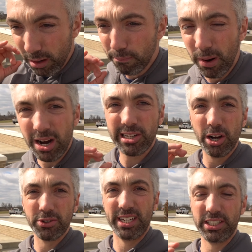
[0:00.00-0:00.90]
much
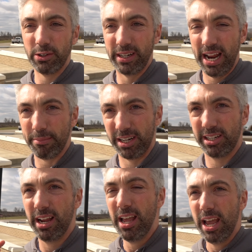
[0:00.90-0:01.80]
goes into it and how
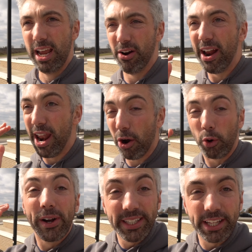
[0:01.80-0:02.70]
much, you know, and how
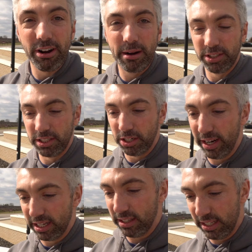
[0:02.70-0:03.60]
quickly they're able to do
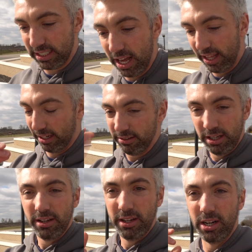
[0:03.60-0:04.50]
it. It's not like,
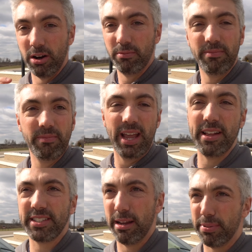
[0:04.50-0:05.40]
you know,
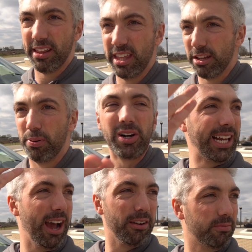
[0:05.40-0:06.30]
instant, but I think they're
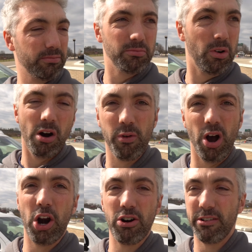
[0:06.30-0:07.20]
pushing out over
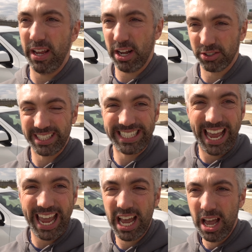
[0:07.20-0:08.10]
100 vehicles a
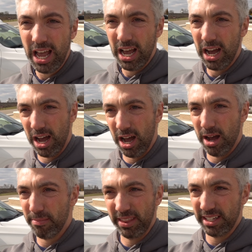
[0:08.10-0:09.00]
day.
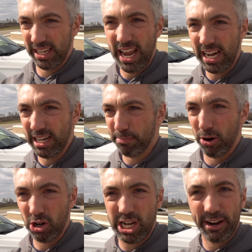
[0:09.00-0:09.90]
I think it's like 80
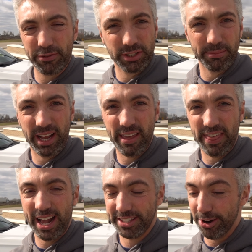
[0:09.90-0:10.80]
per shift or something like
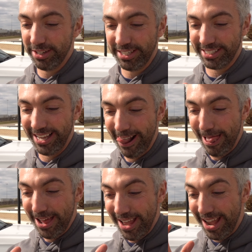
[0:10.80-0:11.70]
that. So it's just
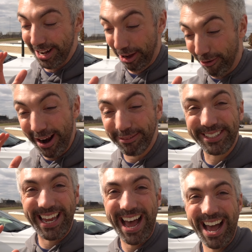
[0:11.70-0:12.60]
an
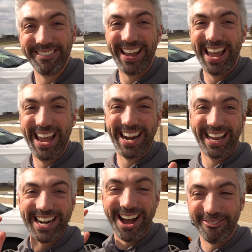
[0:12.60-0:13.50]
incredible time, and I
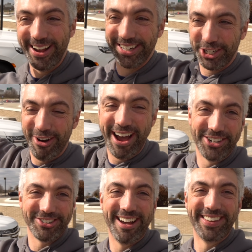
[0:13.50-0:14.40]
cannot wait to go out
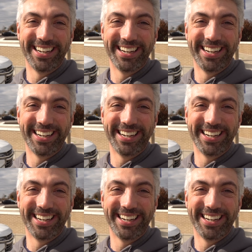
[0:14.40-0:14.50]
and drive it. What